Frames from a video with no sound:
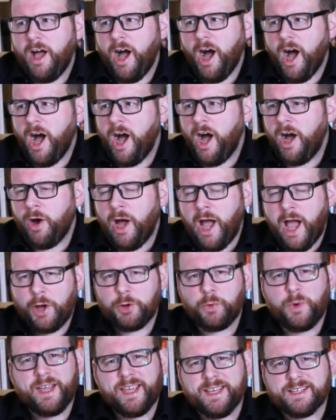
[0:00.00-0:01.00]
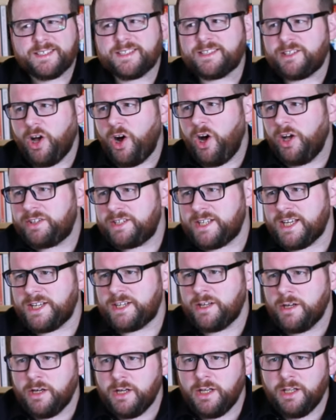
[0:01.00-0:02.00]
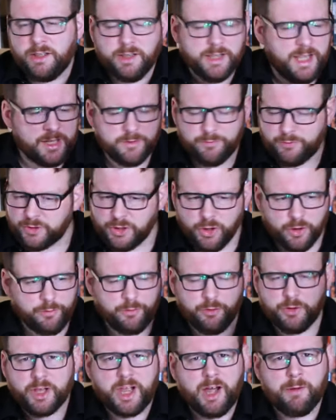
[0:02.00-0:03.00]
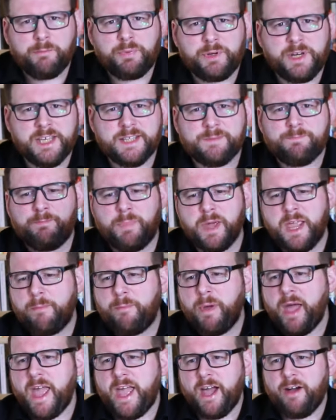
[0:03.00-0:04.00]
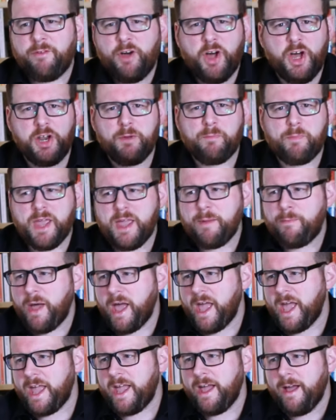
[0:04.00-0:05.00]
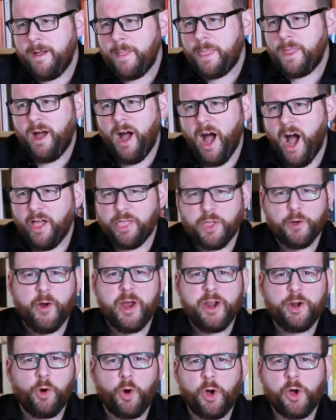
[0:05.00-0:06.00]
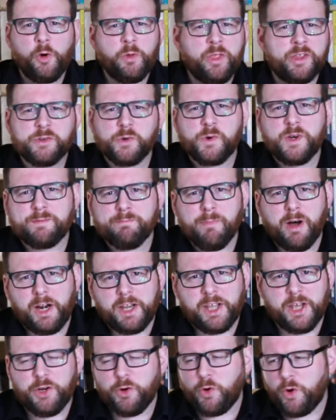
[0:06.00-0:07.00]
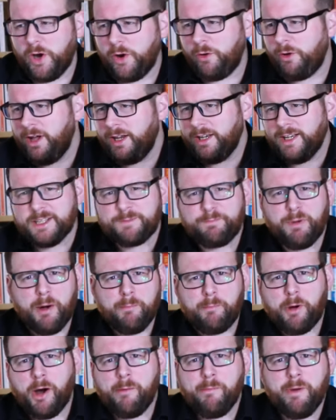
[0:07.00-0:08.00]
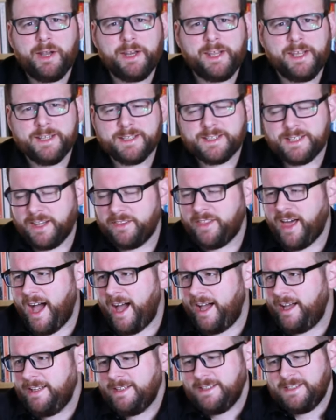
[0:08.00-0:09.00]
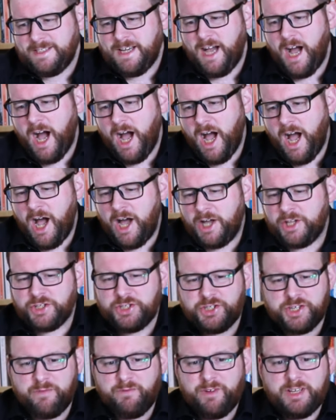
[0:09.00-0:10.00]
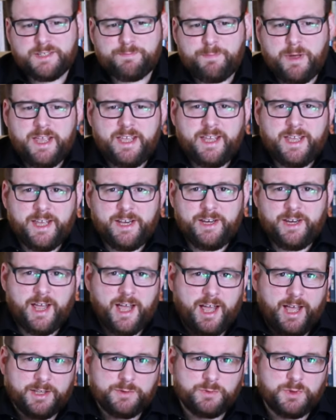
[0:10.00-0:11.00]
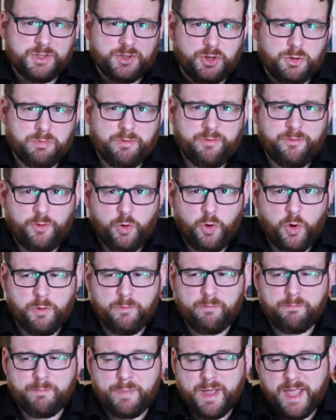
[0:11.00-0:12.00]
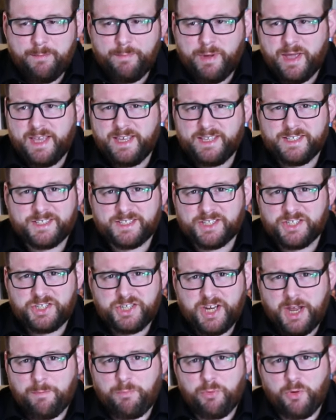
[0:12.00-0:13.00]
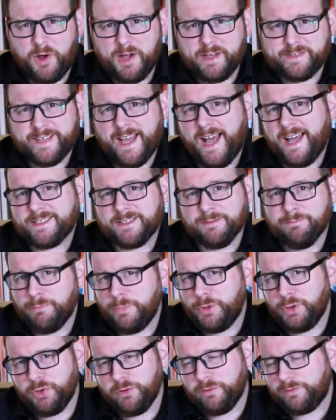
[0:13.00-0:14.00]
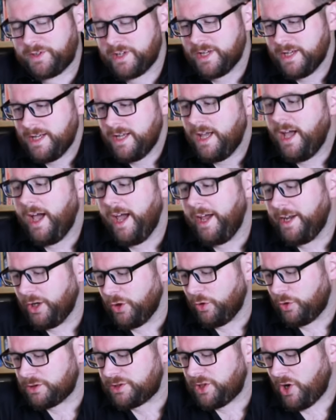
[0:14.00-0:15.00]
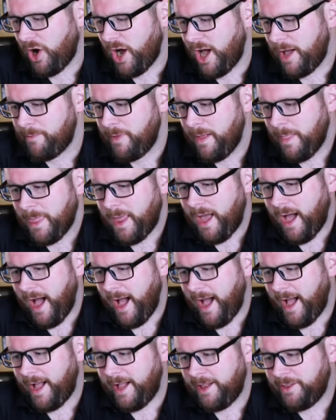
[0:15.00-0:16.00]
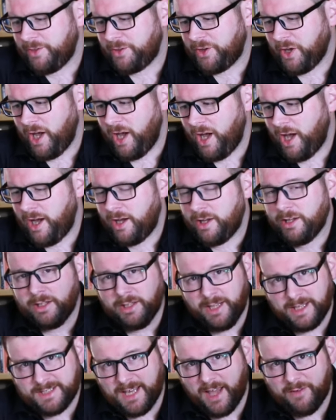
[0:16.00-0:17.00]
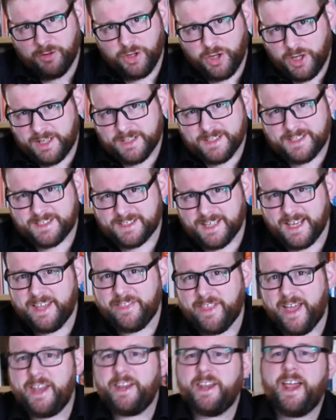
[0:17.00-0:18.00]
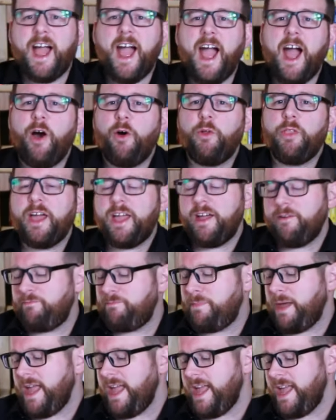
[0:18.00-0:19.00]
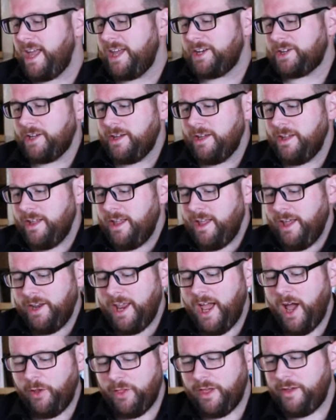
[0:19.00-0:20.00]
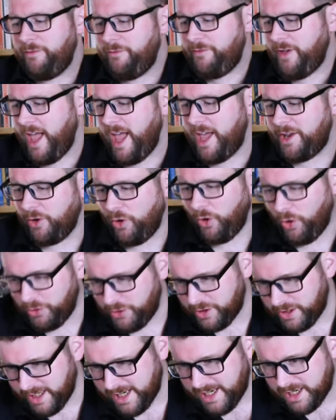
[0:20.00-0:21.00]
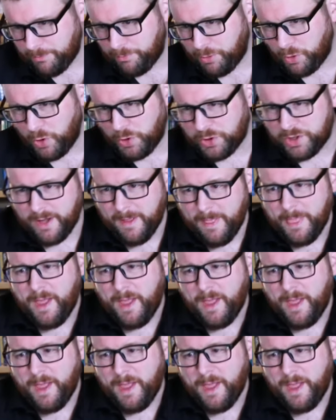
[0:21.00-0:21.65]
Uh, how do I get started? Let's look through the companies. BP, I've heard of BP, uh, they're in oil, there's always money in oil, let's pump our money into that. Uh, generally speaking, as we saw before, BP's share price hasn't moved in a long time. And uh, let's have a look and see then how they appeared and how they fared on the leaderboard.